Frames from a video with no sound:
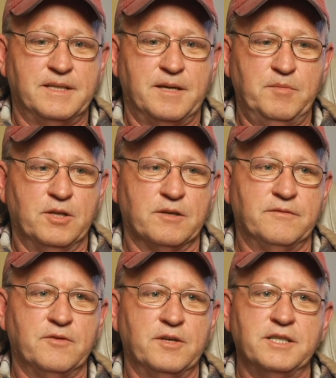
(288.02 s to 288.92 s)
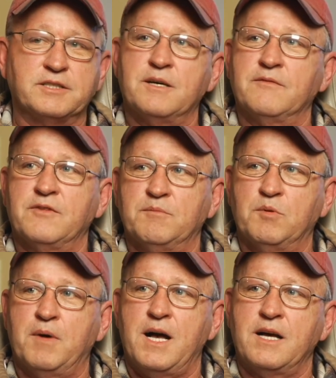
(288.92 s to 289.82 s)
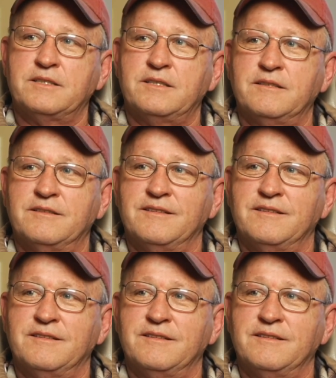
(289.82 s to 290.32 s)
I'll be looking for a nice, comfortable box to